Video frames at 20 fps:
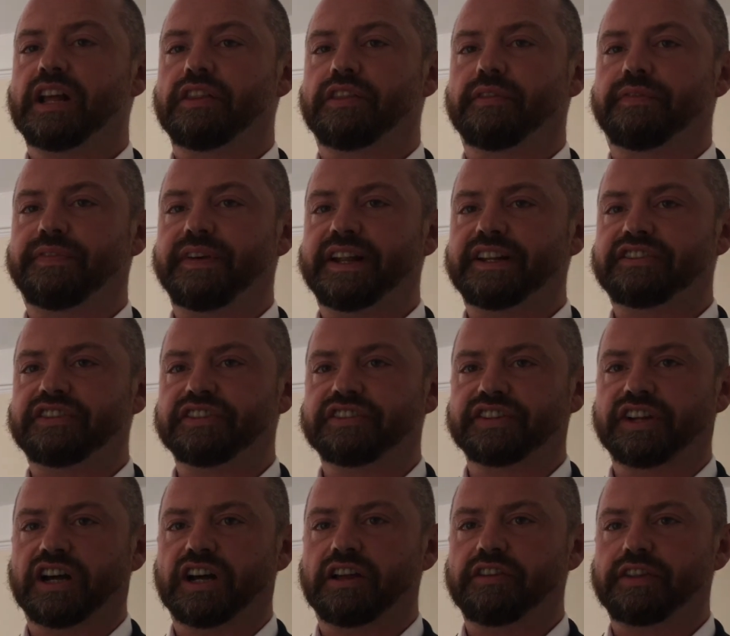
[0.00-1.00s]
The features
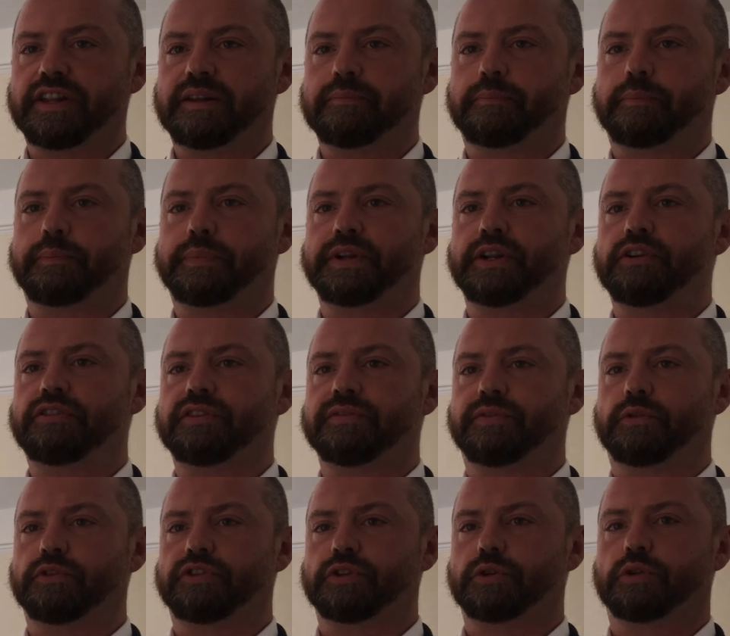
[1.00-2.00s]
are the
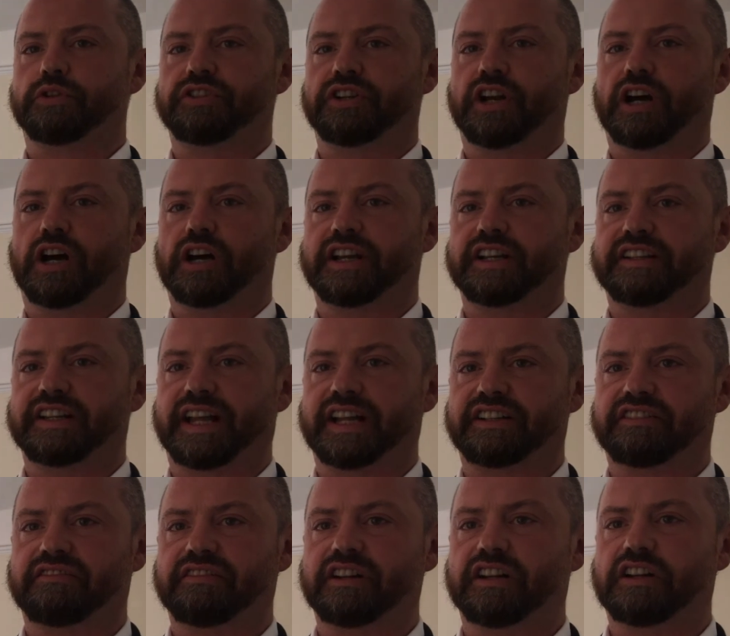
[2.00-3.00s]
beautiful Georgian
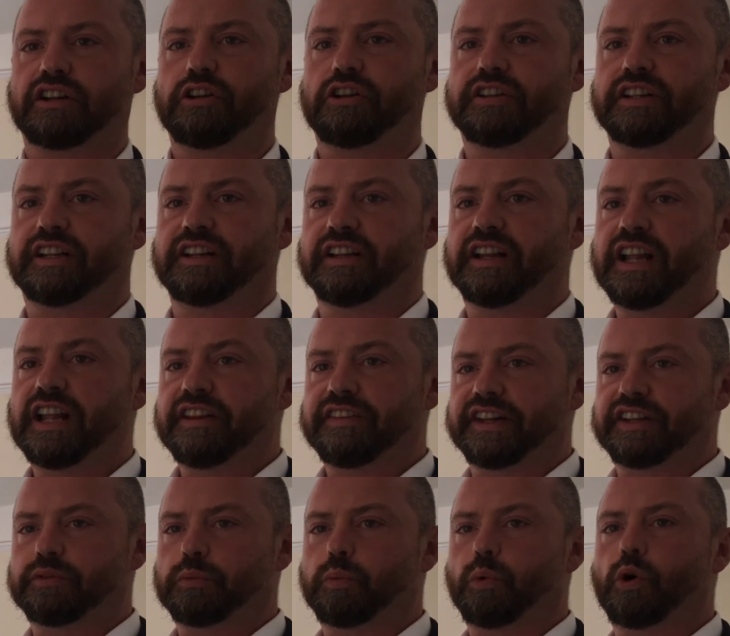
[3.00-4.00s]
architecture, including
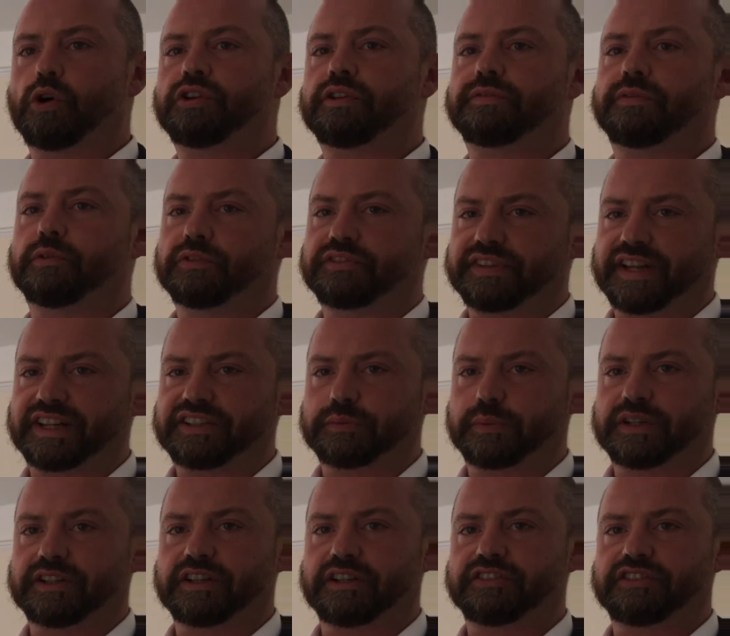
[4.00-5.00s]
these wonderful sash
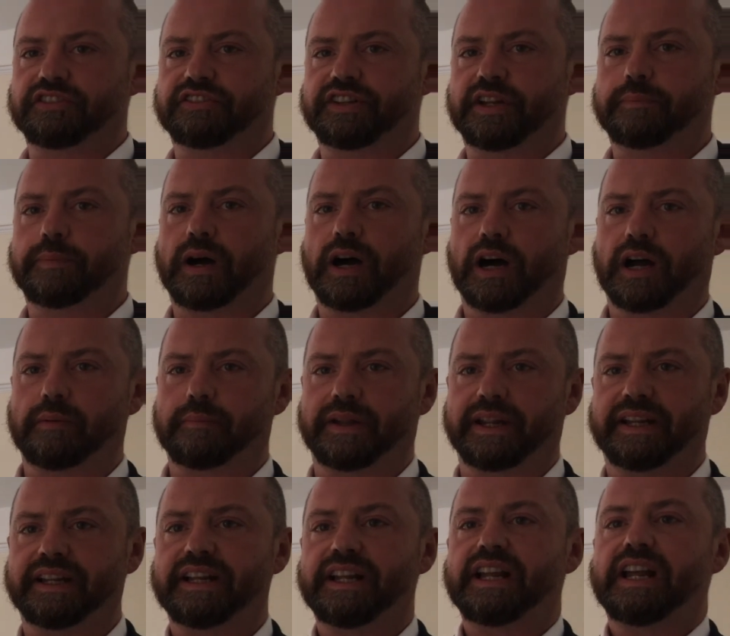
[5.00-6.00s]
windows you see behind
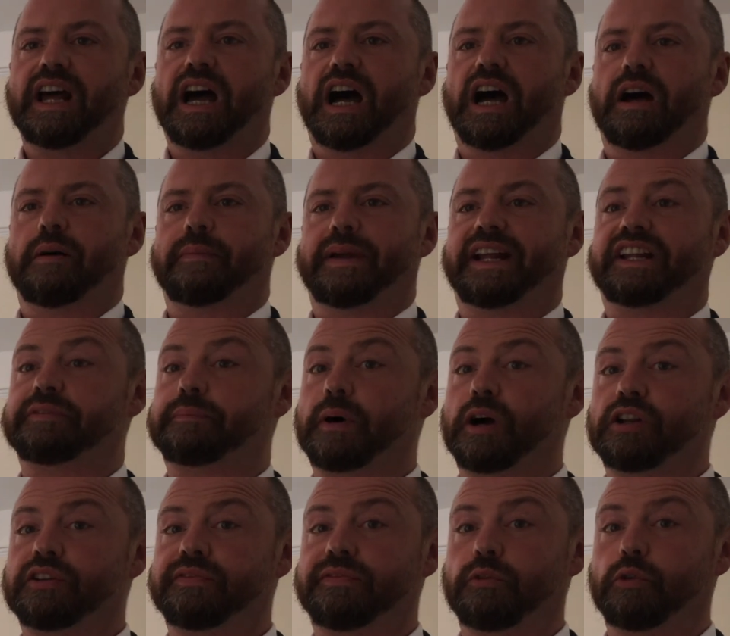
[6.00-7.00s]
me, um,
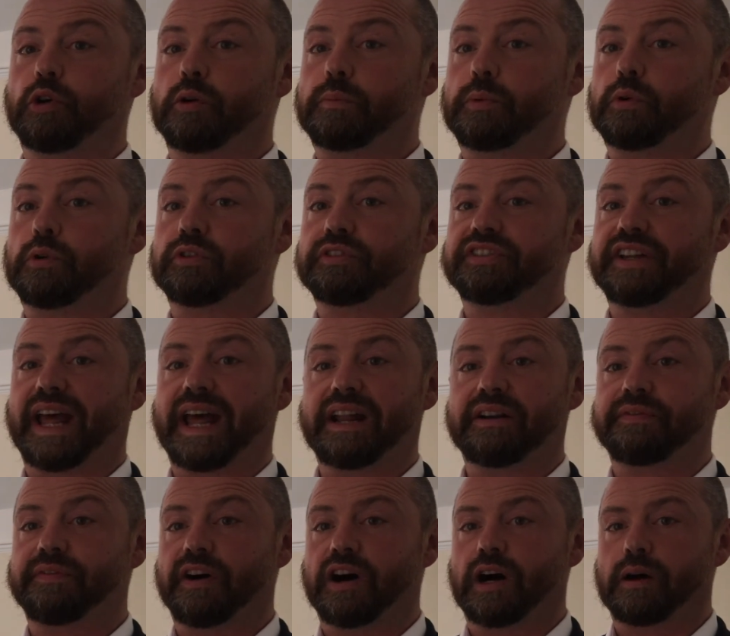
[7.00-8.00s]
exposed floorboards
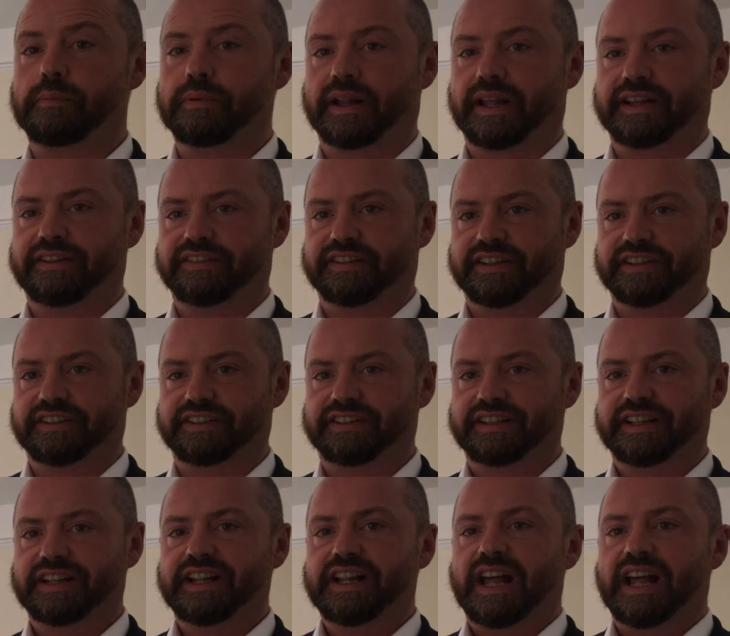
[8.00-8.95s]
and fireplaces.